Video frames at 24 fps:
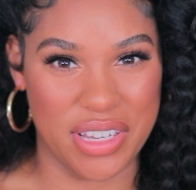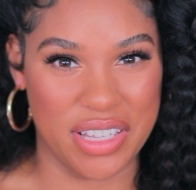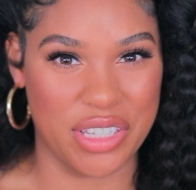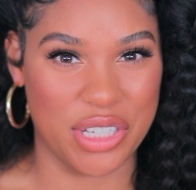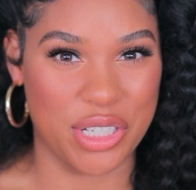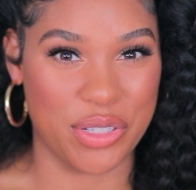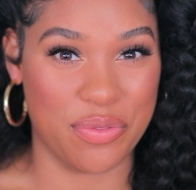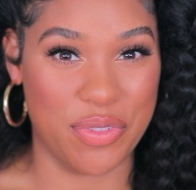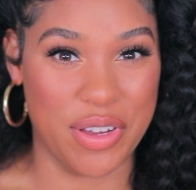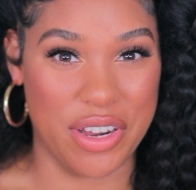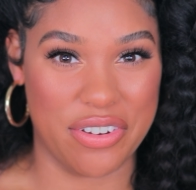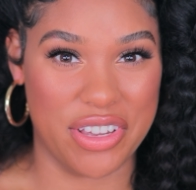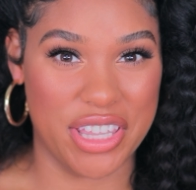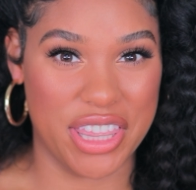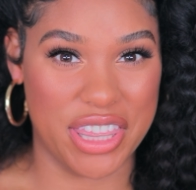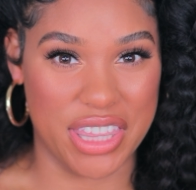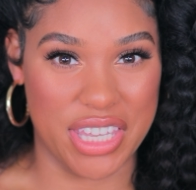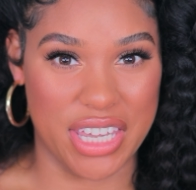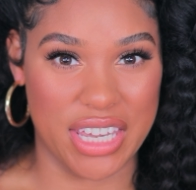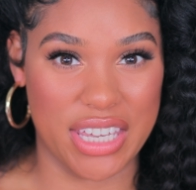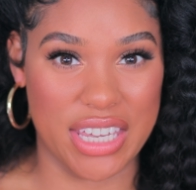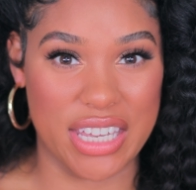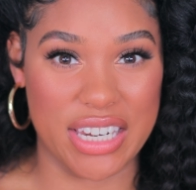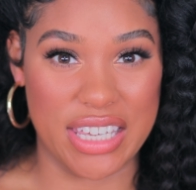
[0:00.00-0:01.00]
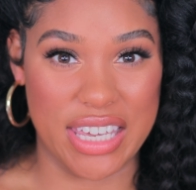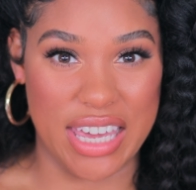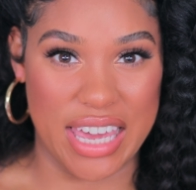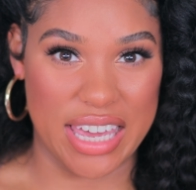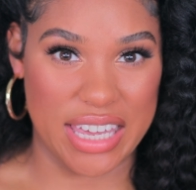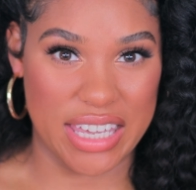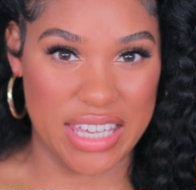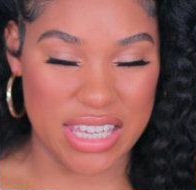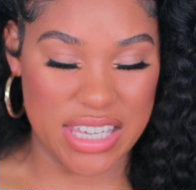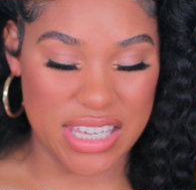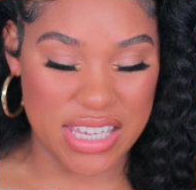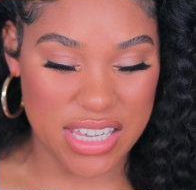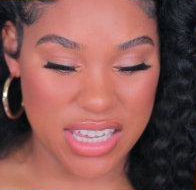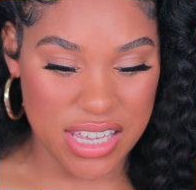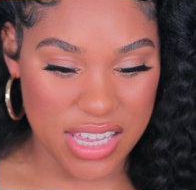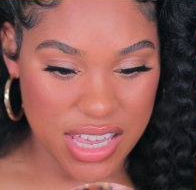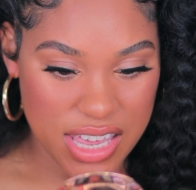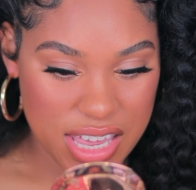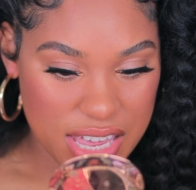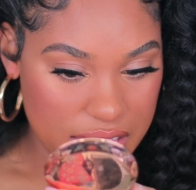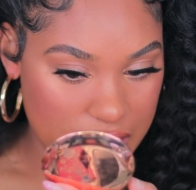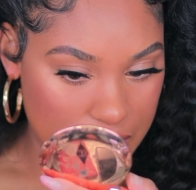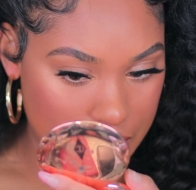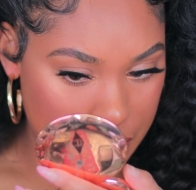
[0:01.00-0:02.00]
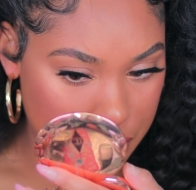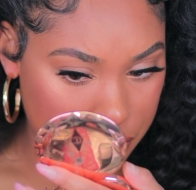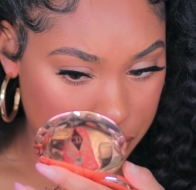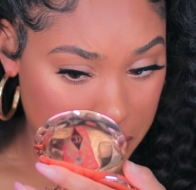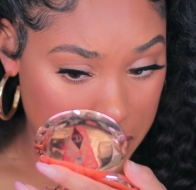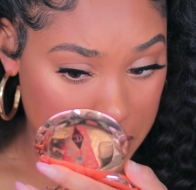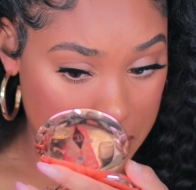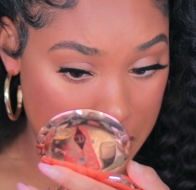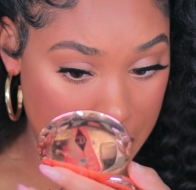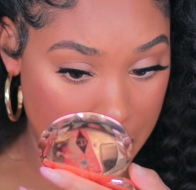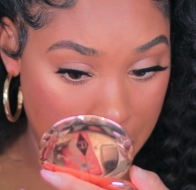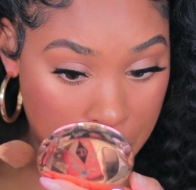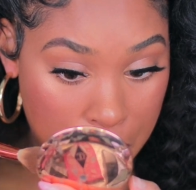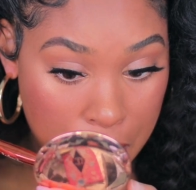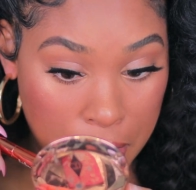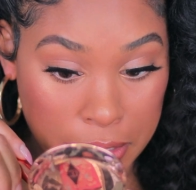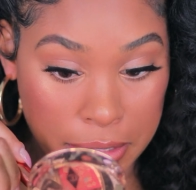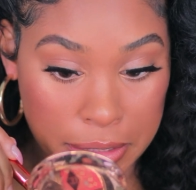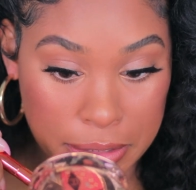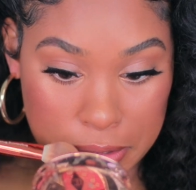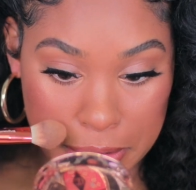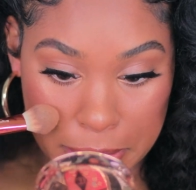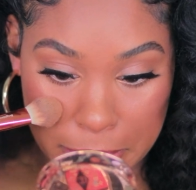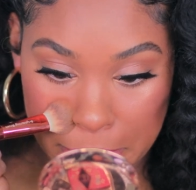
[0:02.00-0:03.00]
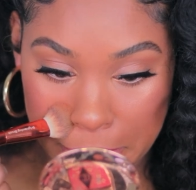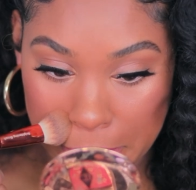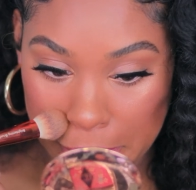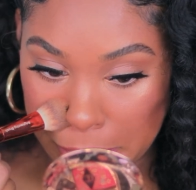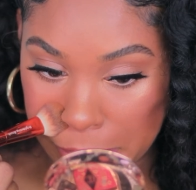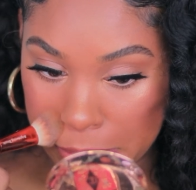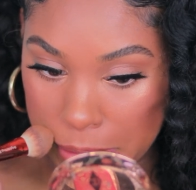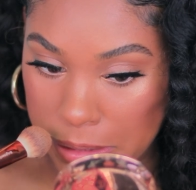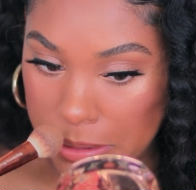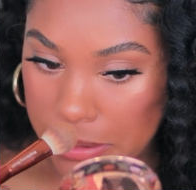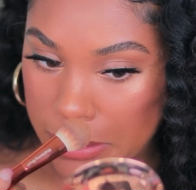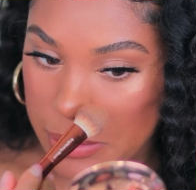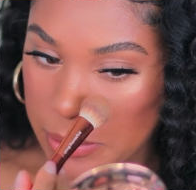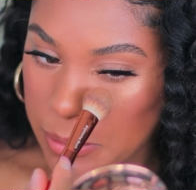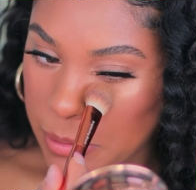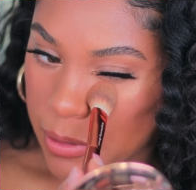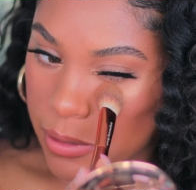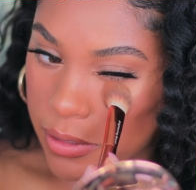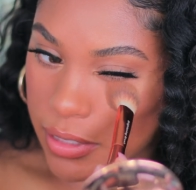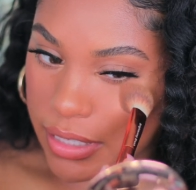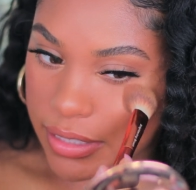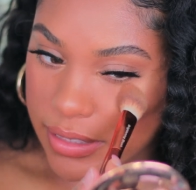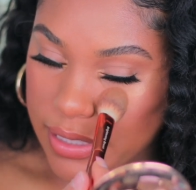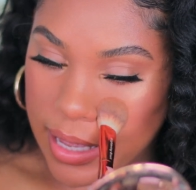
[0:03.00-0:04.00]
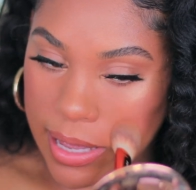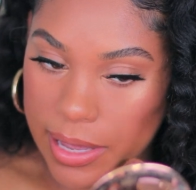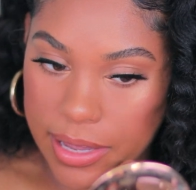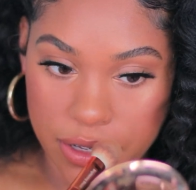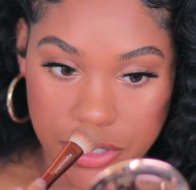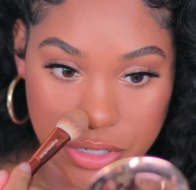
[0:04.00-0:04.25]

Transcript: It looks very thick and cakey, and right now, honestly, it doesn't look like that.